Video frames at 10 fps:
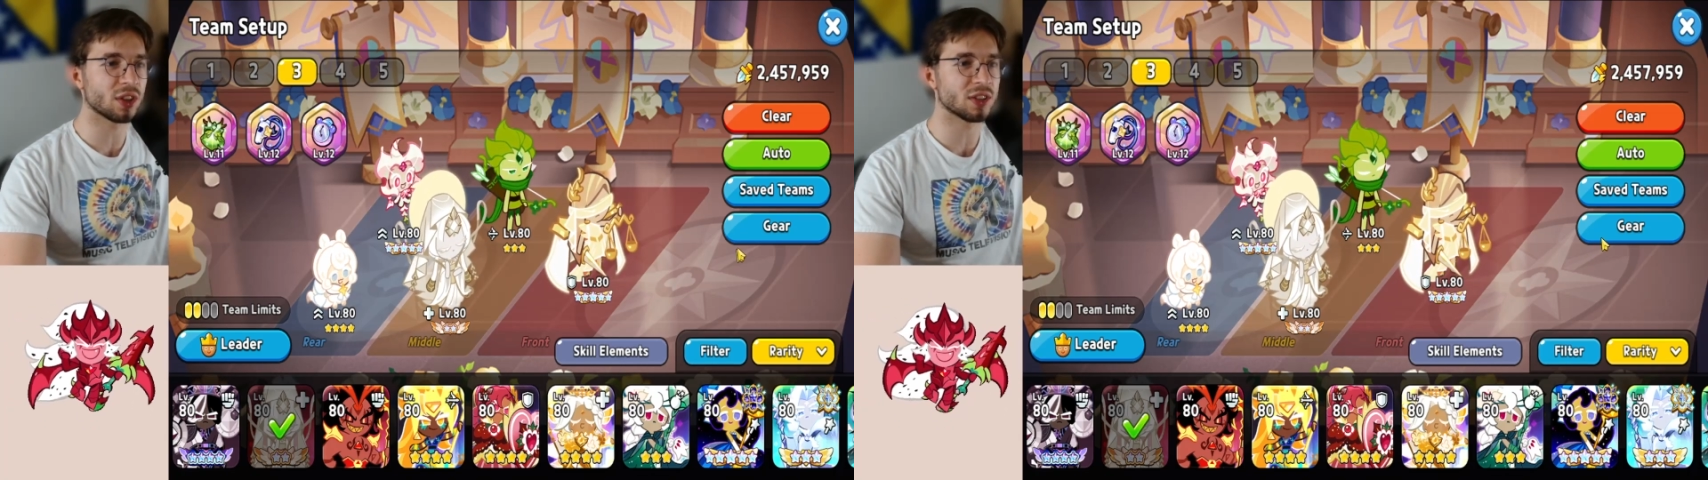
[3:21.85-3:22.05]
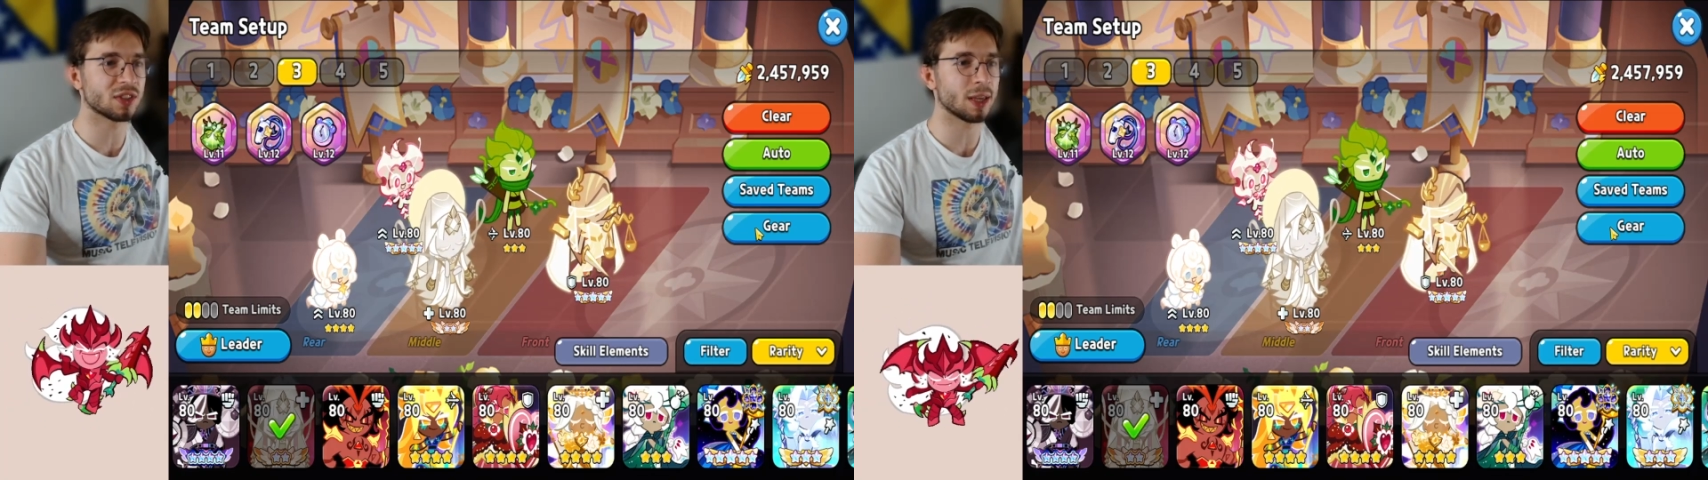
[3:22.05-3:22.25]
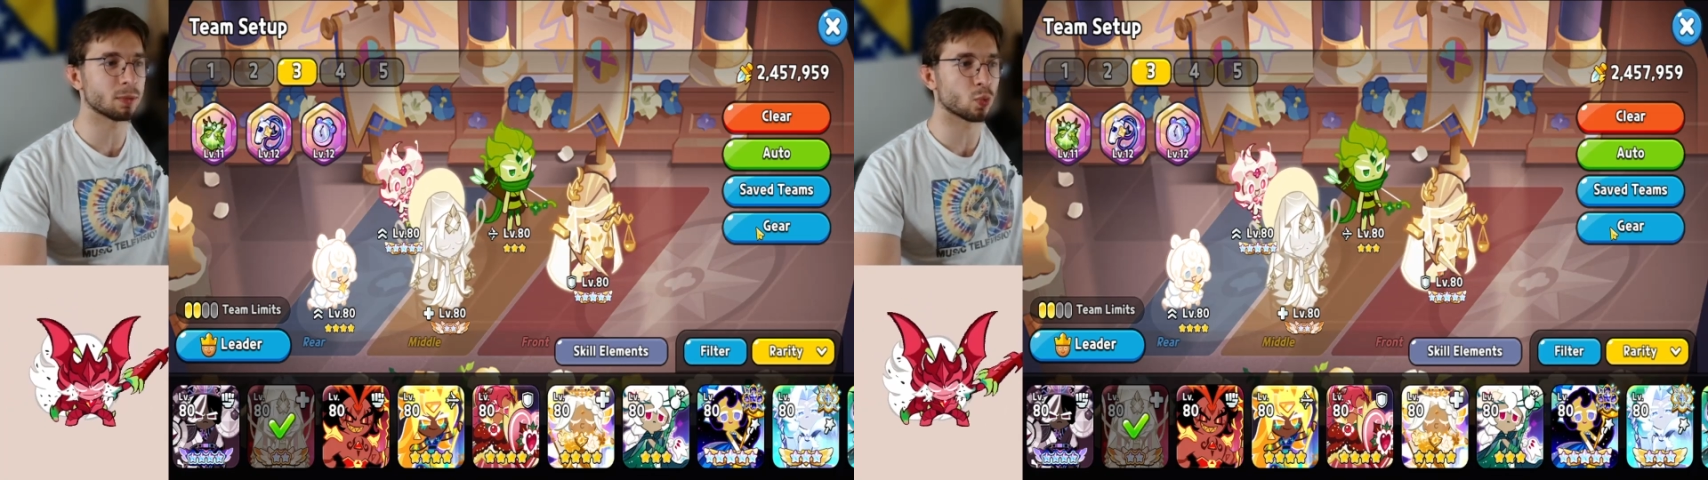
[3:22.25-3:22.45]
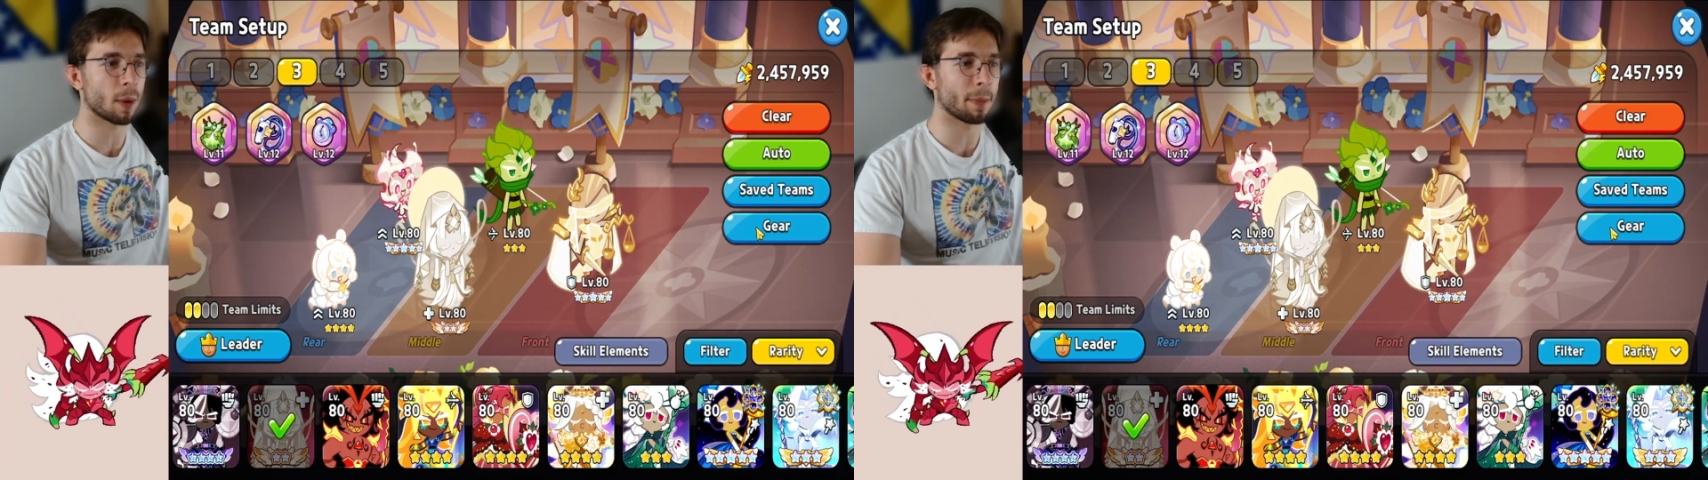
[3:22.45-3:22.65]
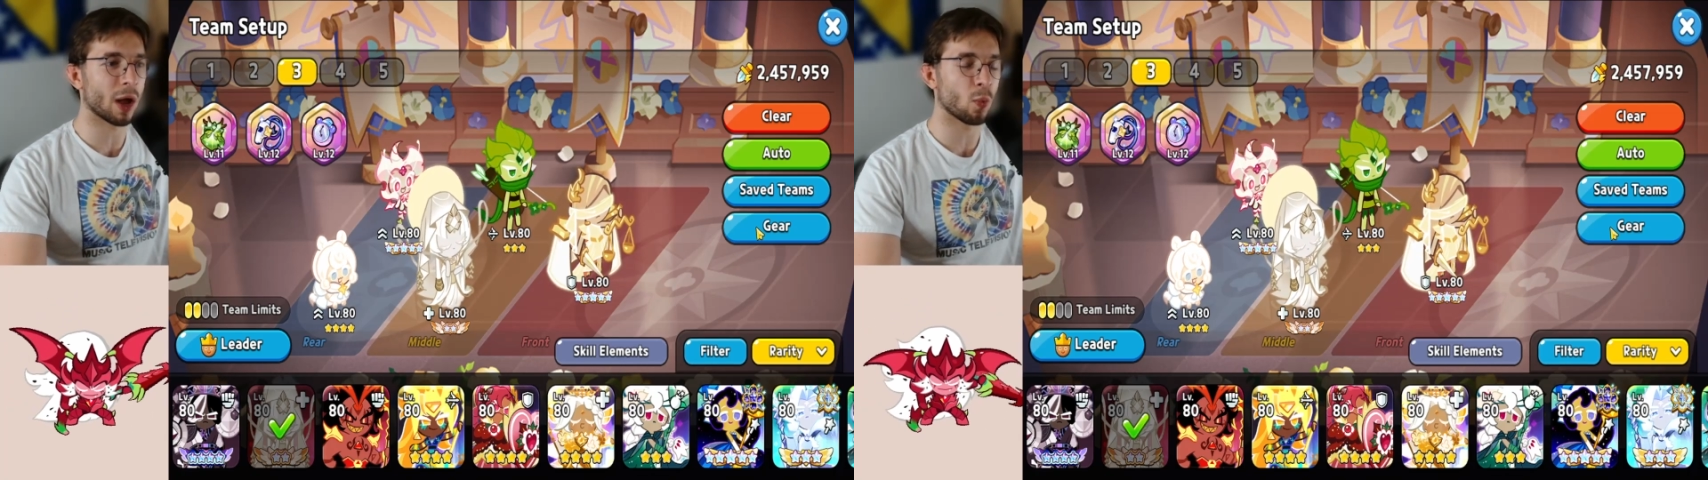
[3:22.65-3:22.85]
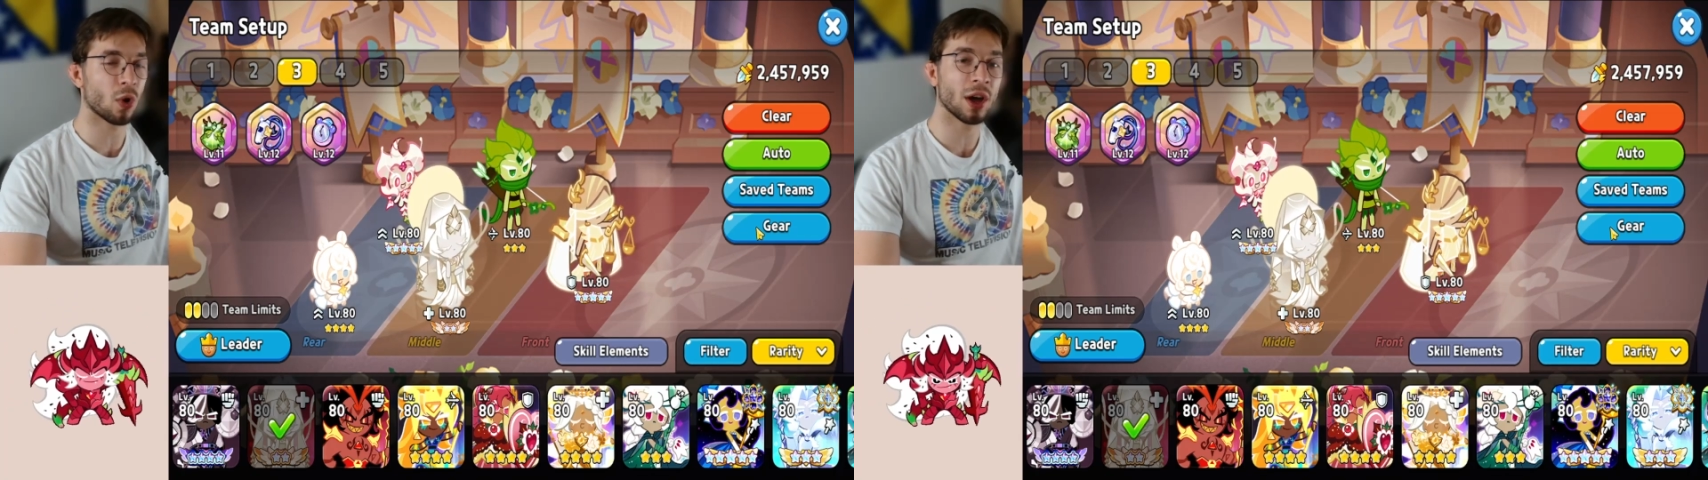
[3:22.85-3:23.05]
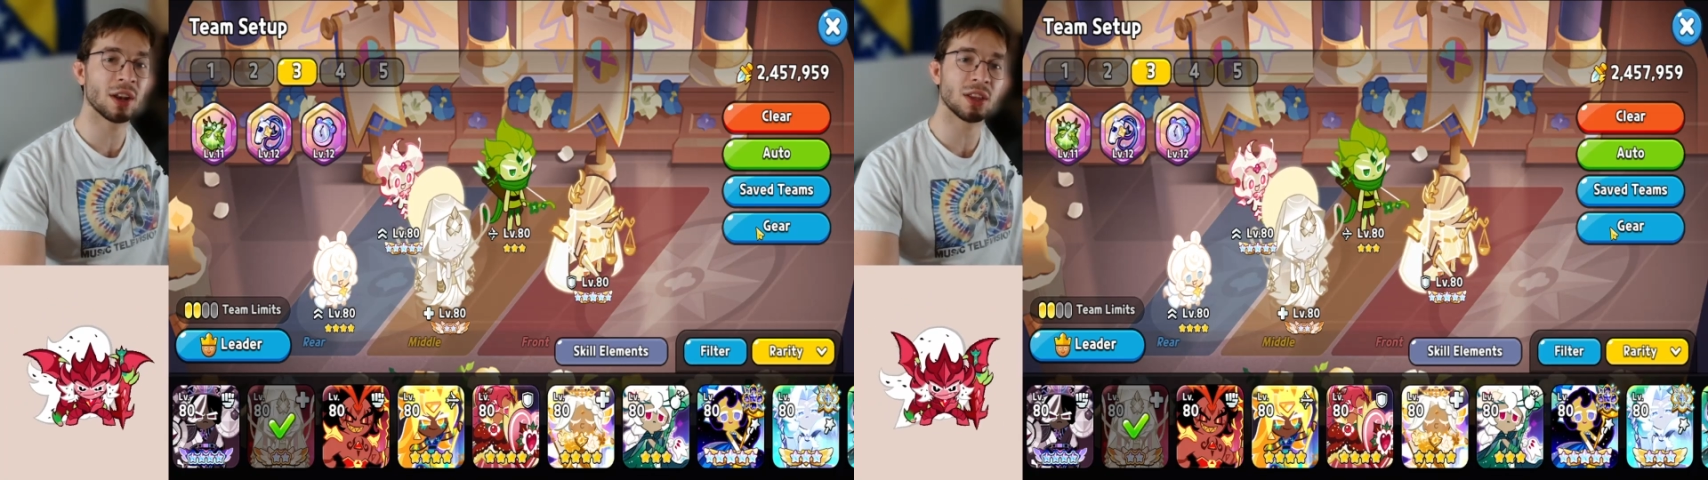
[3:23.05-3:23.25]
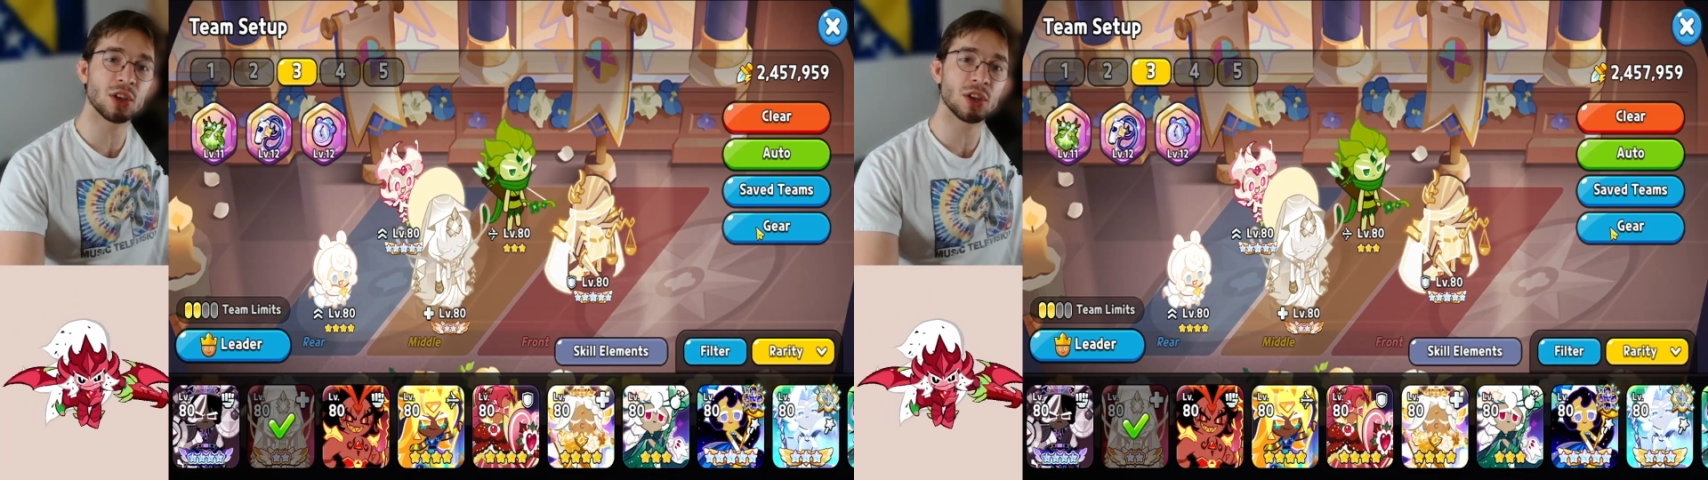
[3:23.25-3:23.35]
these teams one by one.